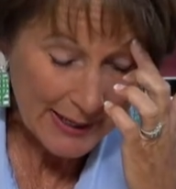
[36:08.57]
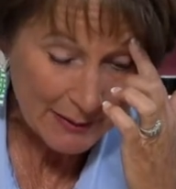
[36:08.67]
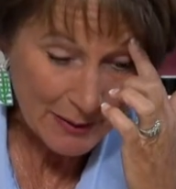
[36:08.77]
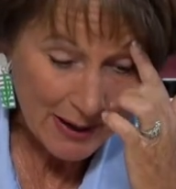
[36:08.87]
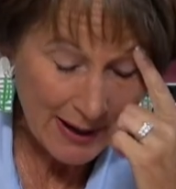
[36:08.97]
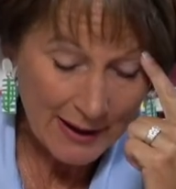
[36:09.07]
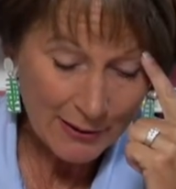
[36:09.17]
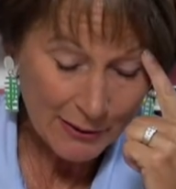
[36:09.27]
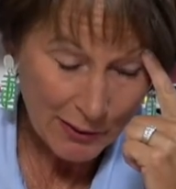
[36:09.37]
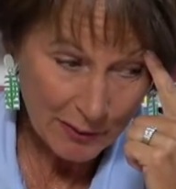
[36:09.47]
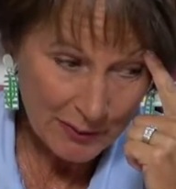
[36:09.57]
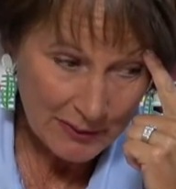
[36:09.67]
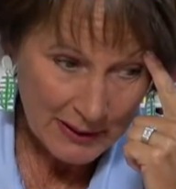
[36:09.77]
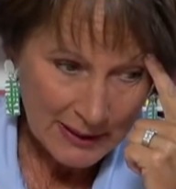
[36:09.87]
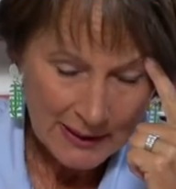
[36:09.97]
And I, I don't know
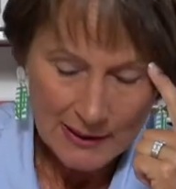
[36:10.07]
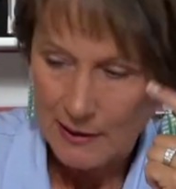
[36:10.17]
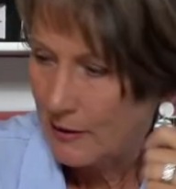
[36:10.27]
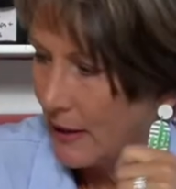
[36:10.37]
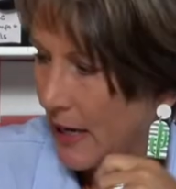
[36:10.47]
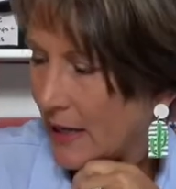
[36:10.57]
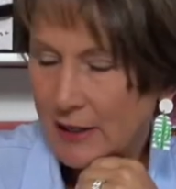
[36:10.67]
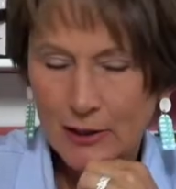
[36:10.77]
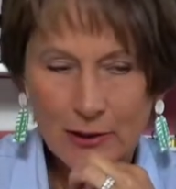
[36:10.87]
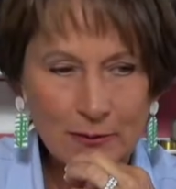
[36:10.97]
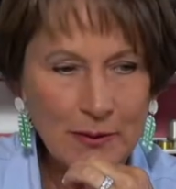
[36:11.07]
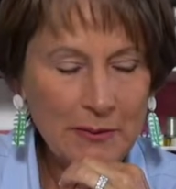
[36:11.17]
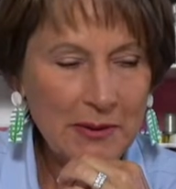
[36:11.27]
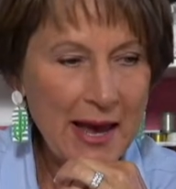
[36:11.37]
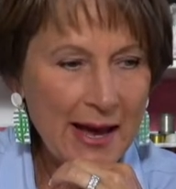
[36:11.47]
if Katie
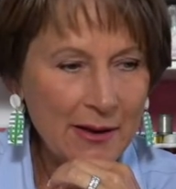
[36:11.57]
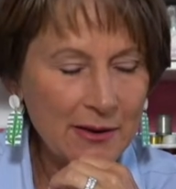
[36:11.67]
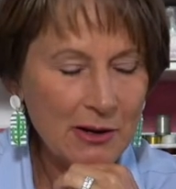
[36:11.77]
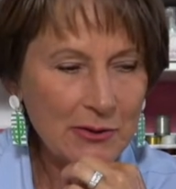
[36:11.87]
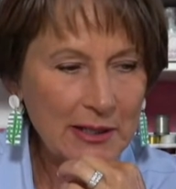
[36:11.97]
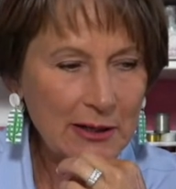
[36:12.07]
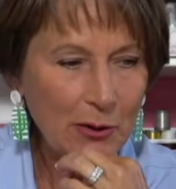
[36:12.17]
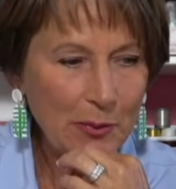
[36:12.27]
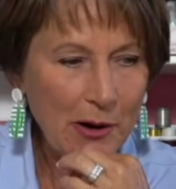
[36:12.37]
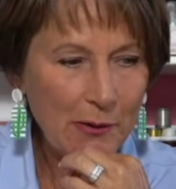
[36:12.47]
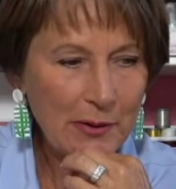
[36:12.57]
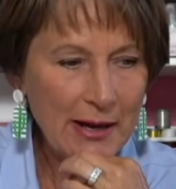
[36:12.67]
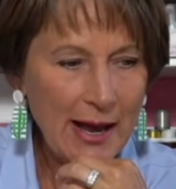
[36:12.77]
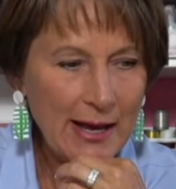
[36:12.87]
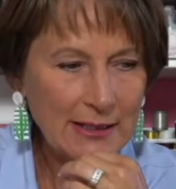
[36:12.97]
maybe knows it or Barbara
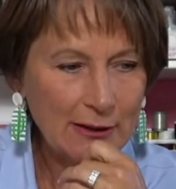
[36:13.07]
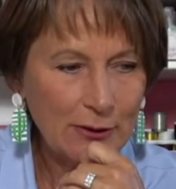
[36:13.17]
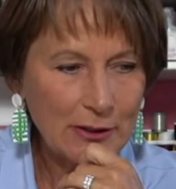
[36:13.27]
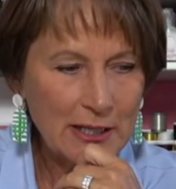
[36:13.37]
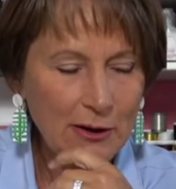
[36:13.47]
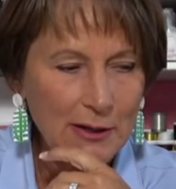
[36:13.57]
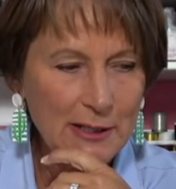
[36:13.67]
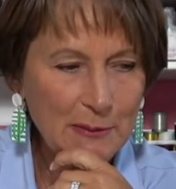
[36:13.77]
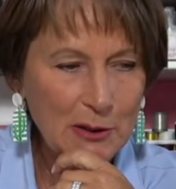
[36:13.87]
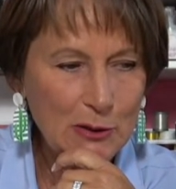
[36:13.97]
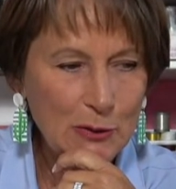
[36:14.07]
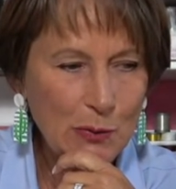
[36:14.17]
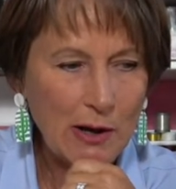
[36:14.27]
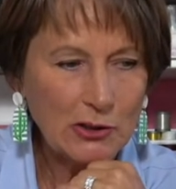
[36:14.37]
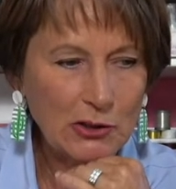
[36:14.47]
has it or Terry, somebody who's
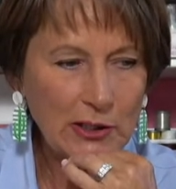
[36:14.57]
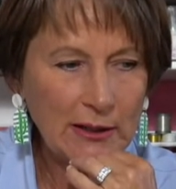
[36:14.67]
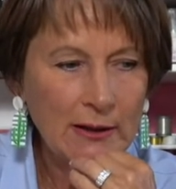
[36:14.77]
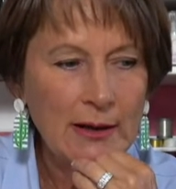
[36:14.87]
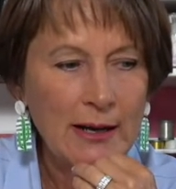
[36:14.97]
watching.